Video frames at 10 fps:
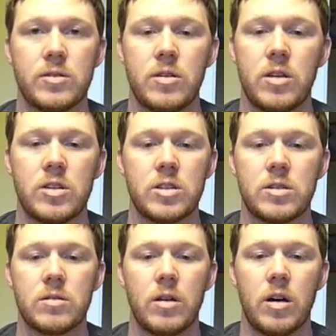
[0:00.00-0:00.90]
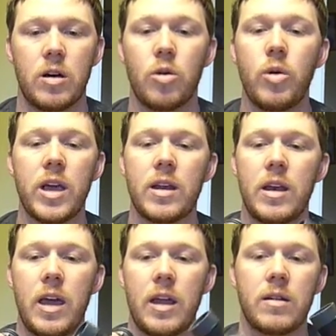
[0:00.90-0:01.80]
so you can just quick
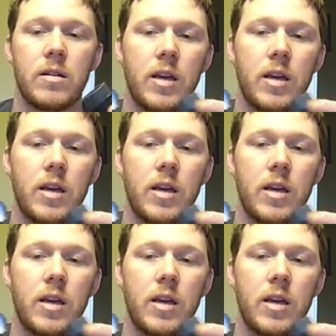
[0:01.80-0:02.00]
connect,